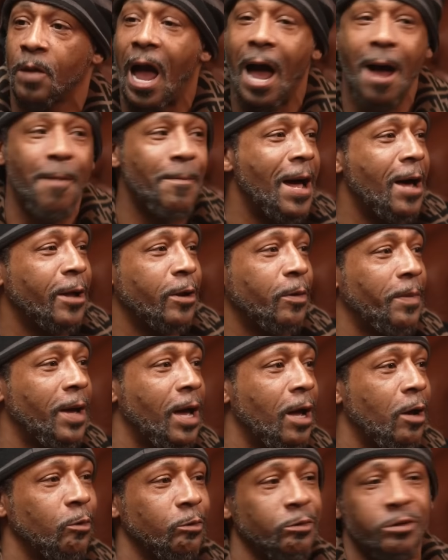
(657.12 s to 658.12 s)
I'm out of
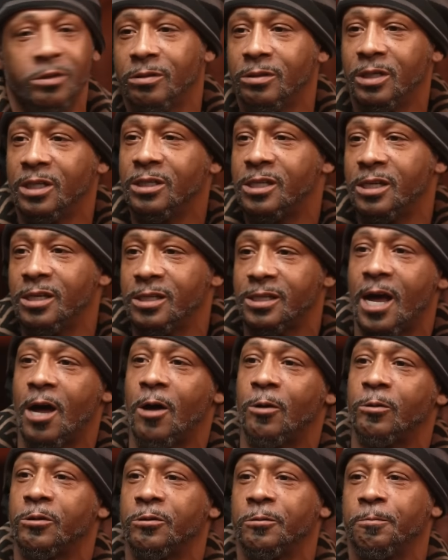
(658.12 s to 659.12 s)
bounds. This is his
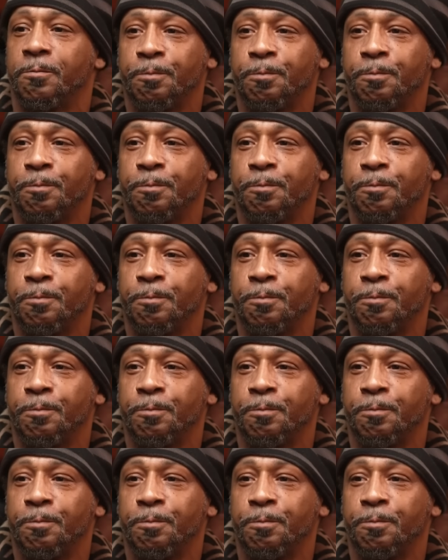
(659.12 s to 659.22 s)
house.